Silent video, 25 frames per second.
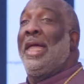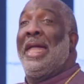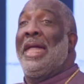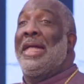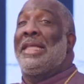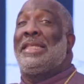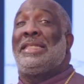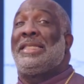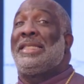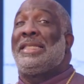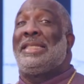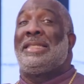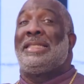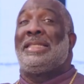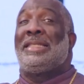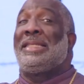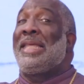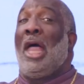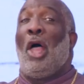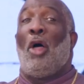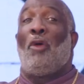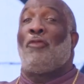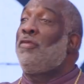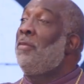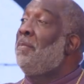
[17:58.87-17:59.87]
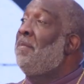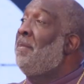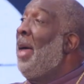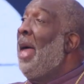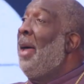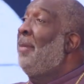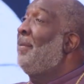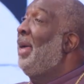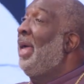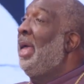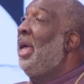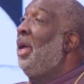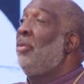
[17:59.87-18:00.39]
itself,
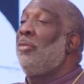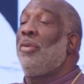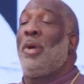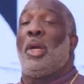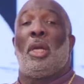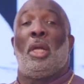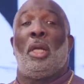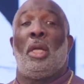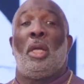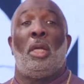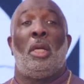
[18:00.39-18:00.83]
Mom Erin,